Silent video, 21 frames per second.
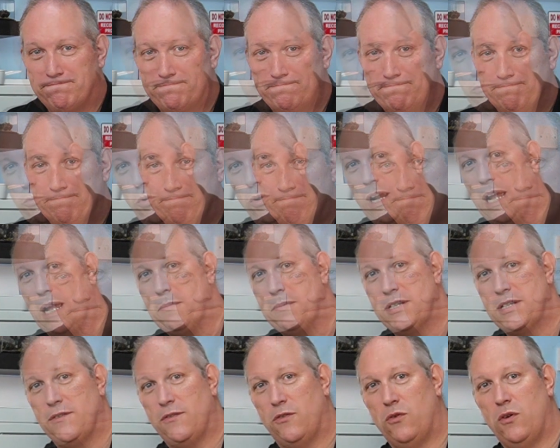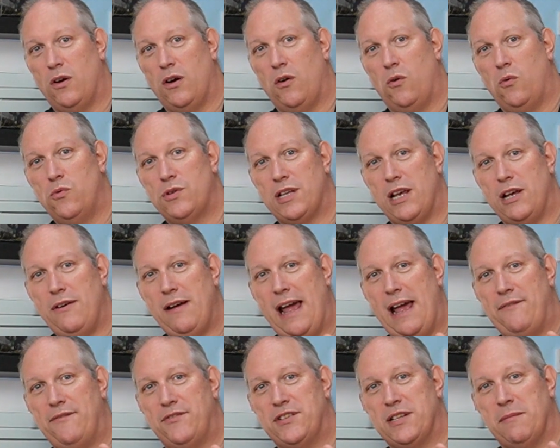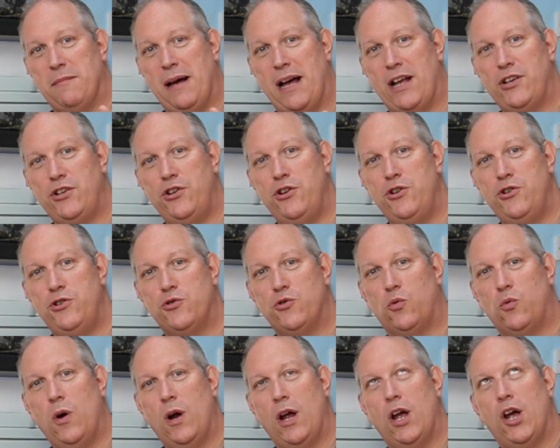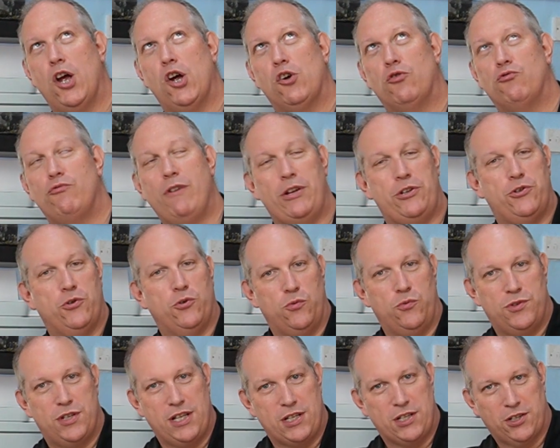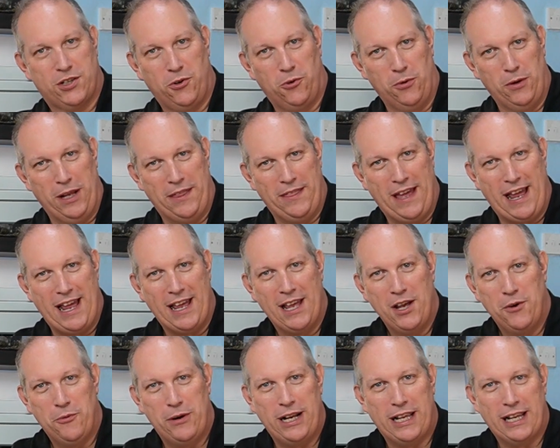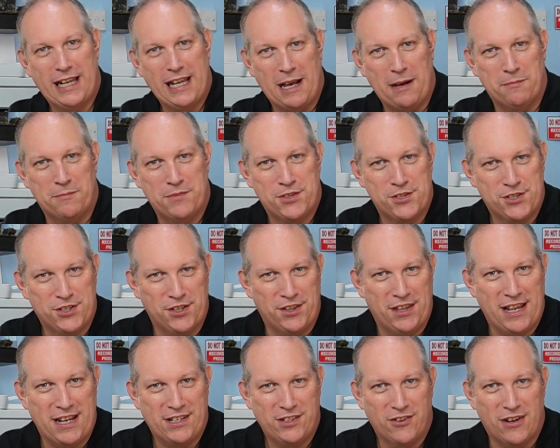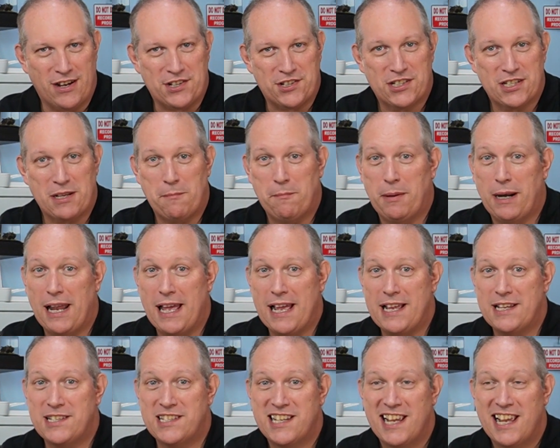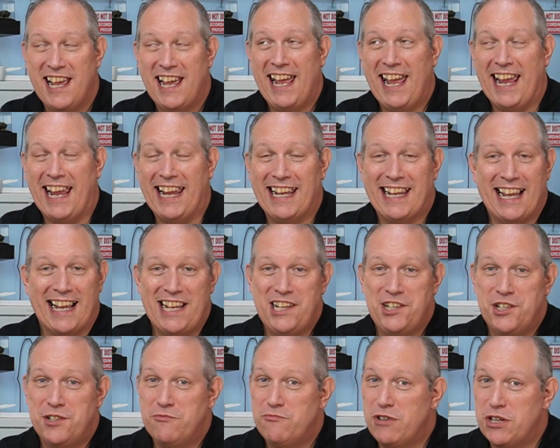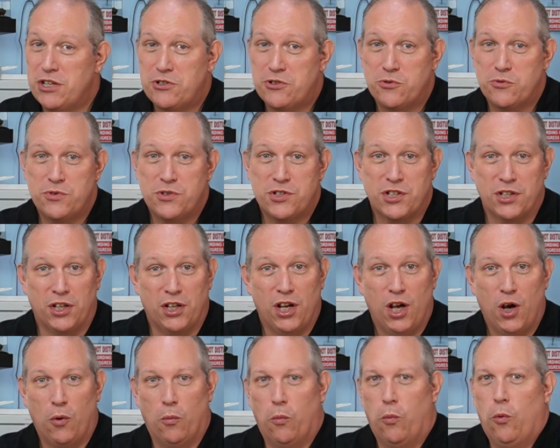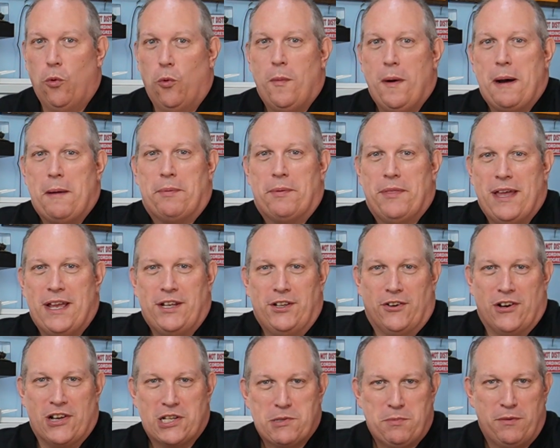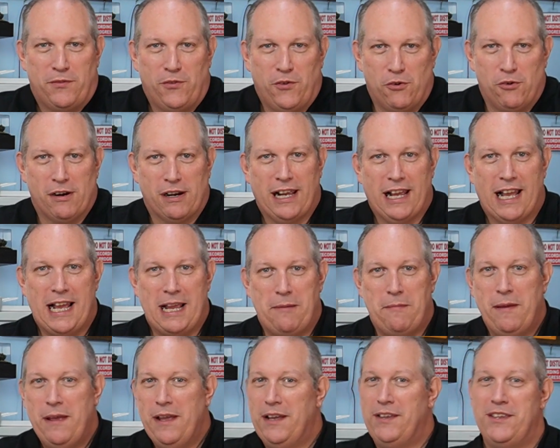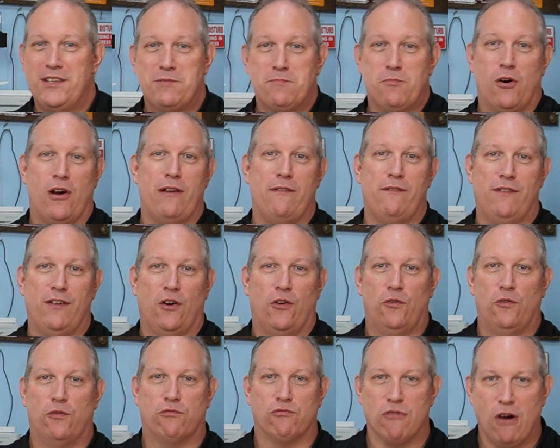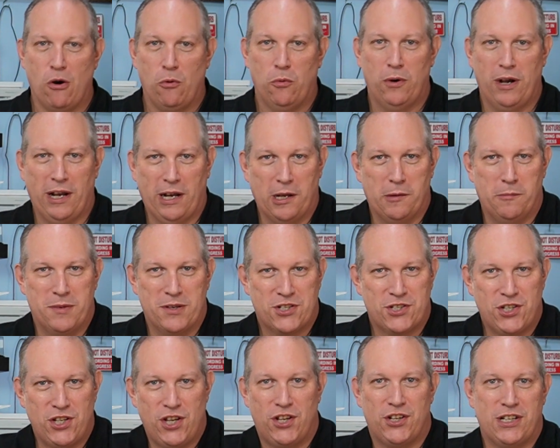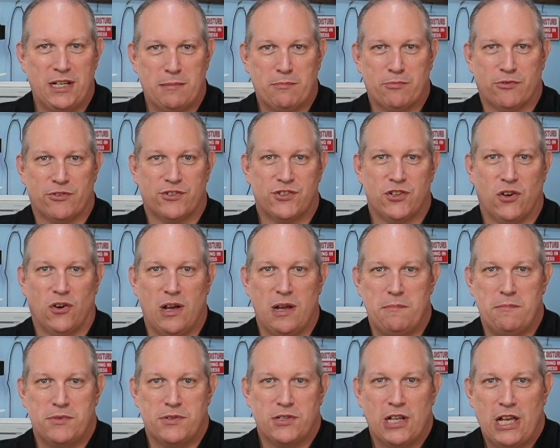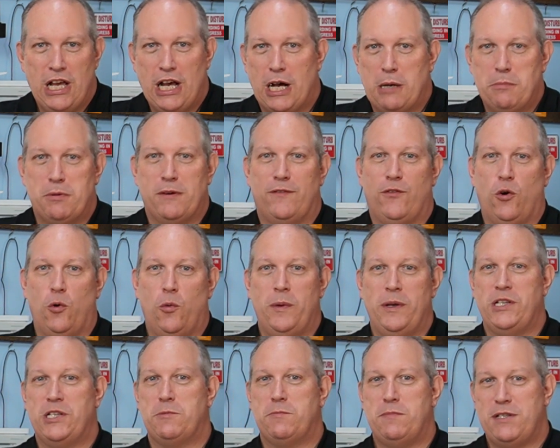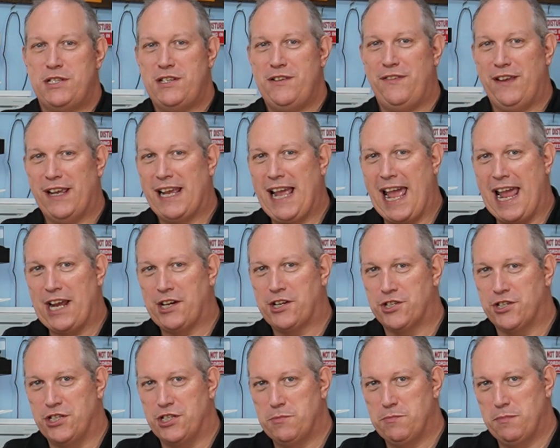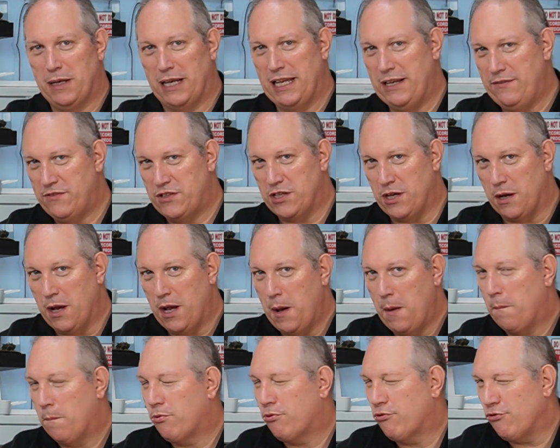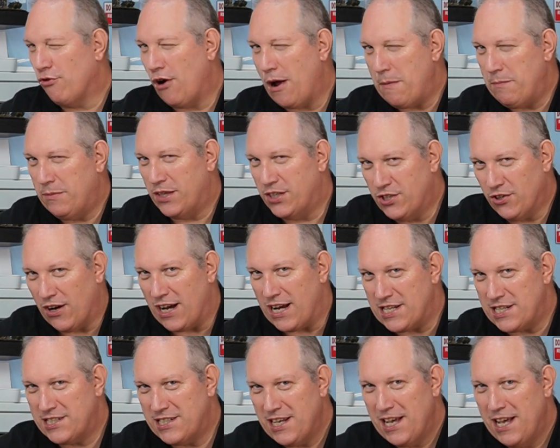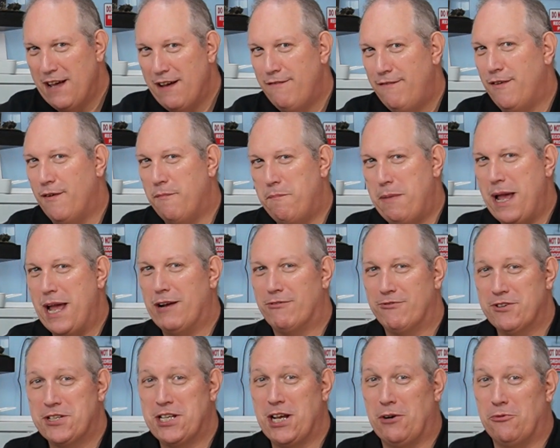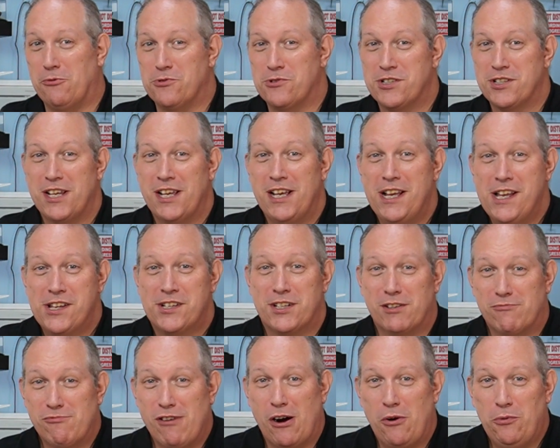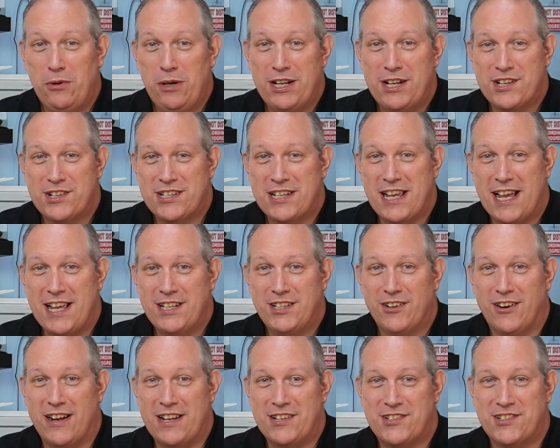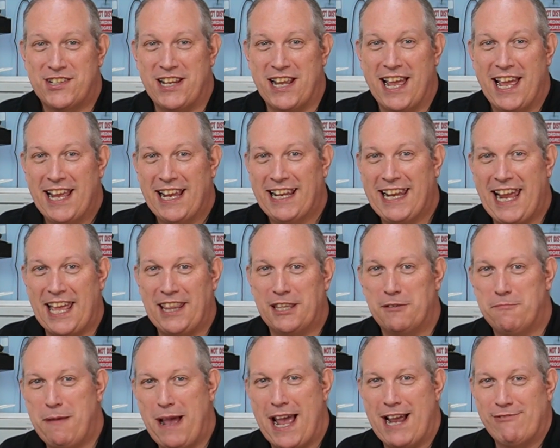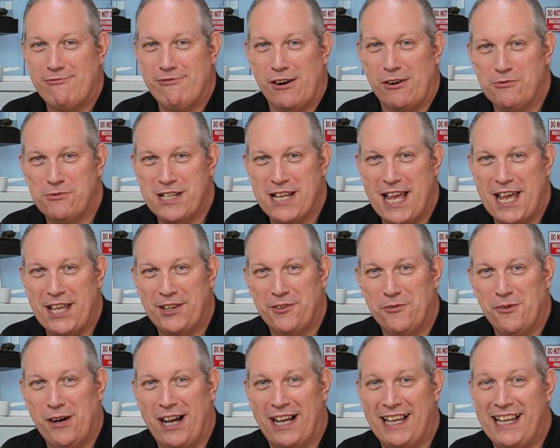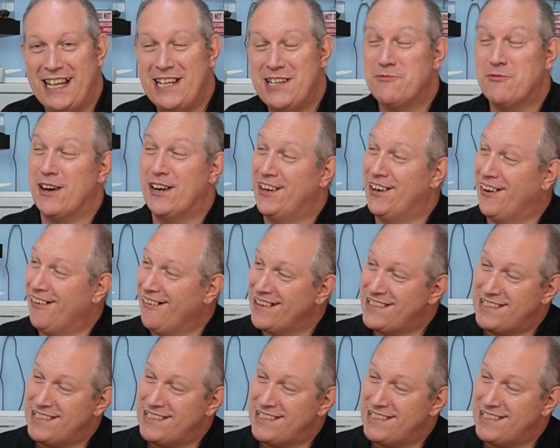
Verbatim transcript: Now wargamers also have some unusual rituals, let's call it that, when it comes to their dice. Some players engage in rituals to warm up their dice before a game. This might involve rolling them a certain number of times or performing specific actions believed to prime the dice for better results. So rolling a set of dice to get the bad rolls out of the way is one that I